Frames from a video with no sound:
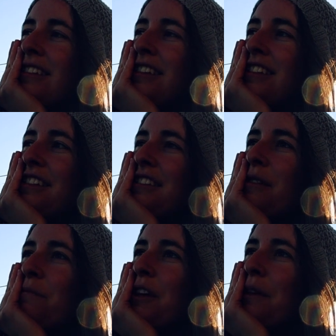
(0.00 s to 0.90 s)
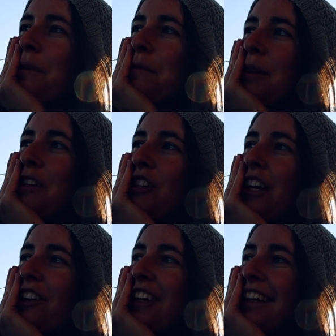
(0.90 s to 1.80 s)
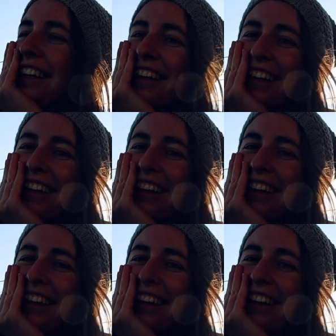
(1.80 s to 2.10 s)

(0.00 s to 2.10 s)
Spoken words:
is this something I want to be sharing?